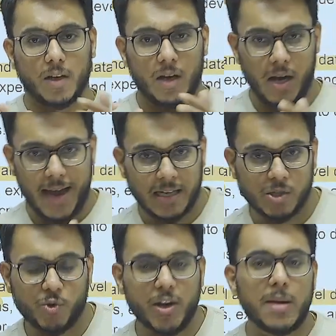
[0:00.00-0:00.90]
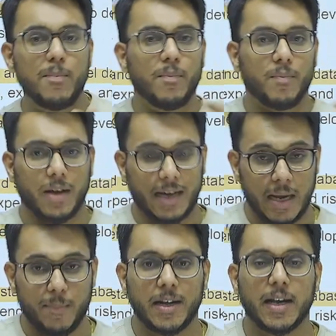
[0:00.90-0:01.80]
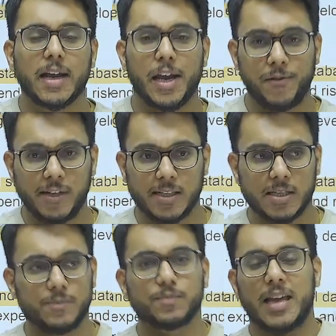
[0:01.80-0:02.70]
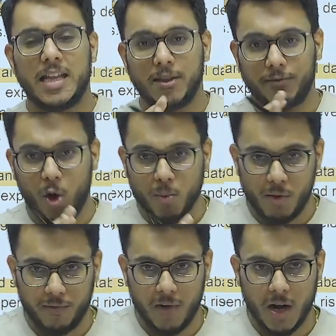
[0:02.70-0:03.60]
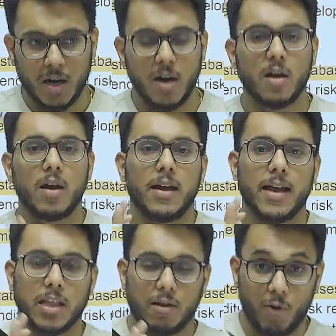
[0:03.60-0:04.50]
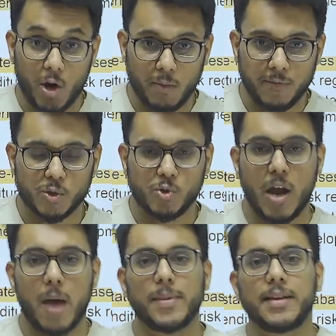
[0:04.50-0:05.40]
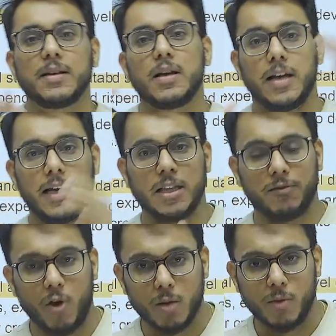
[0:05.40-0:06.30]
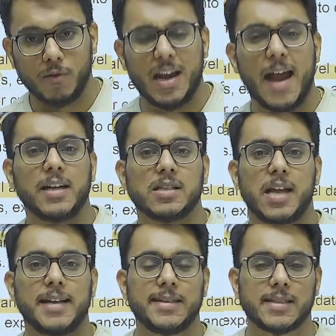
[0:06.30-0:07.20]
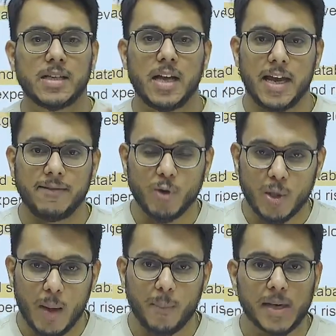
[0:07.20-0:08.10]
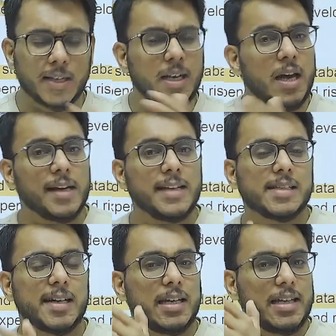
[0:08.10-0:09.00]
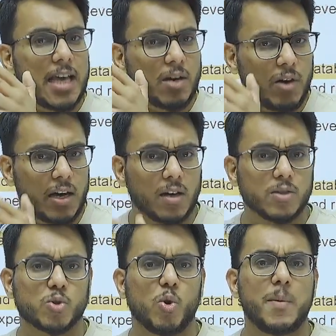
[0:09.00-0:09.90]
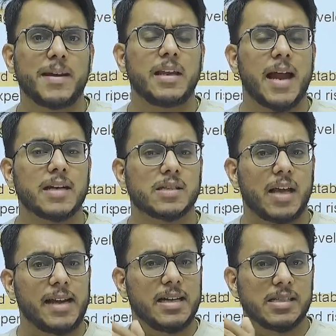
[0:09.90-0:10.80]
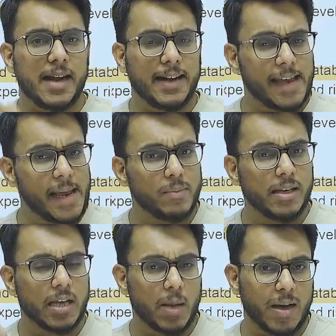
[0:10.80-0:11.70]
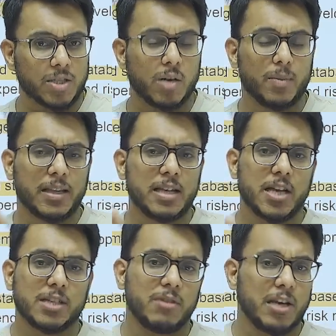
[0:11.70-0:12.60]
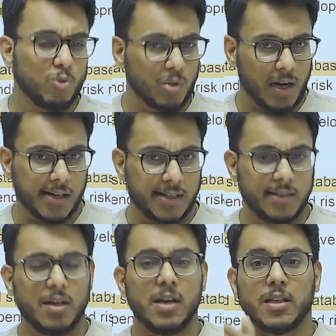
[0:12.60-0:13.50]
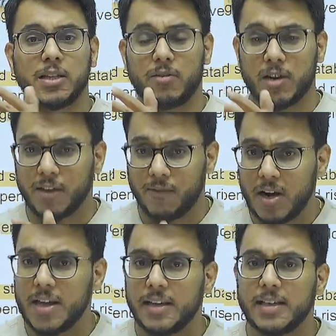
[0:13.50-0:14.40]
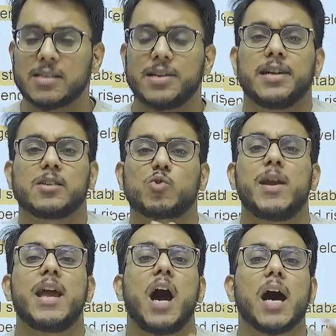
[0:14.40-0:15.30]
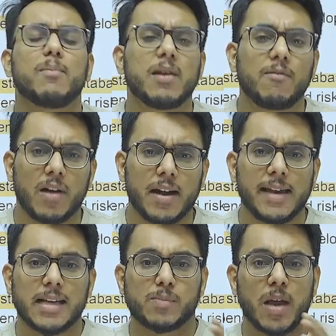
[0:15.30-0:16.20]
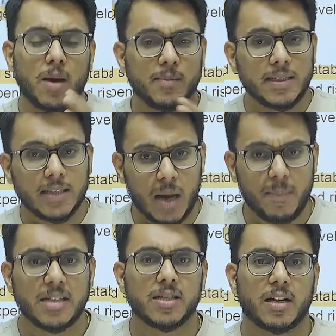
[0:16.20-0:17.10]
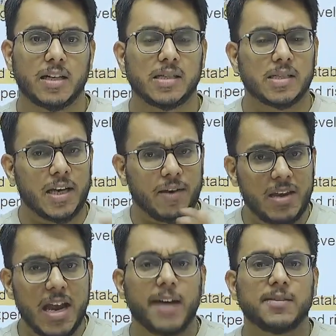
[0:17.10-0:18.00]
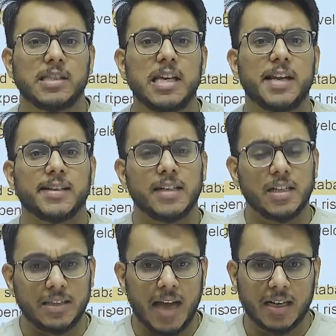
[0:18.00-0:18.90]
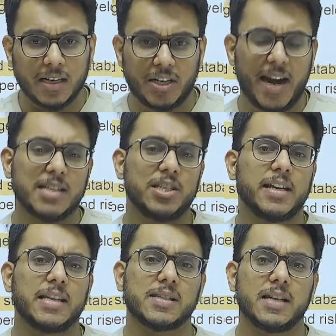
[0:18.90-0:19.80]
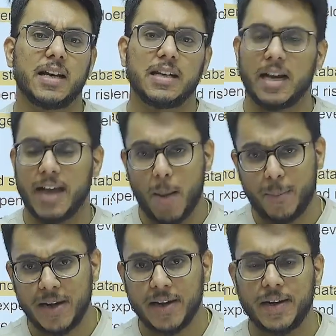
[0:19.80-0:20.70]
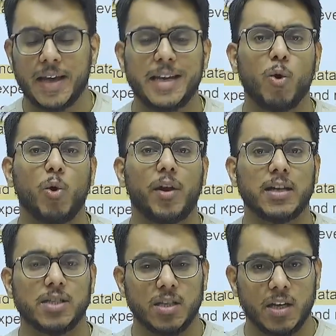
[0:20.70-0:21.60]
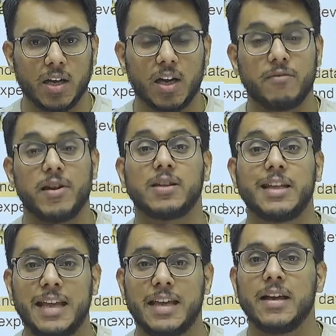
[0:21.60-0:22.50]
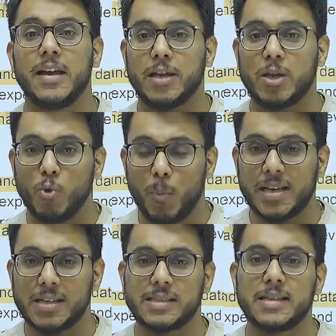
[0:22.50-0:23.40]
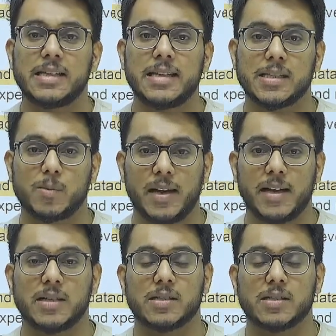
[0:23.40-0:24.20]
extreme climatic events in the form of flood, in the form of tsunami, in the form of landslides. If you remember, recently there were so many landslides that came in Himachal Pradesh as well as Uttarakhand. There were the flooding incidents. Today, urban flooding has become a major concern. We have seen that tragic incident that happened in Delhi Old Rajendra Nagar, where three UPSC C aspirants